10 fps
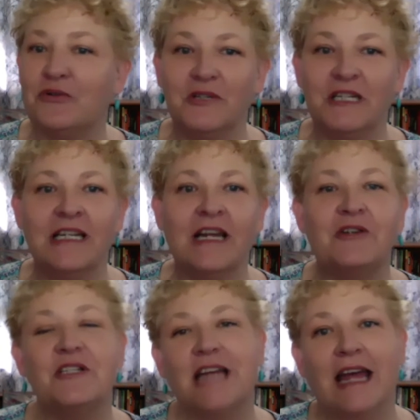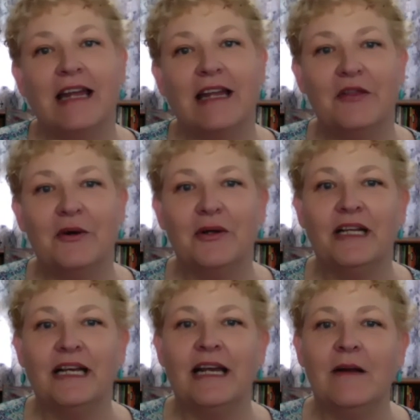who didn't understand it
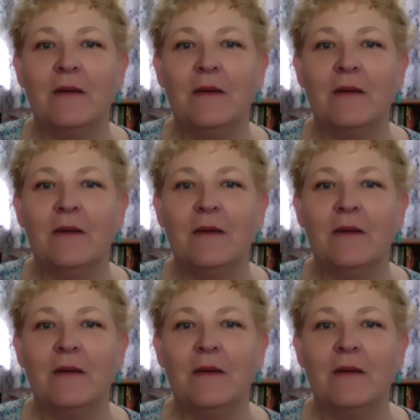thoroughly.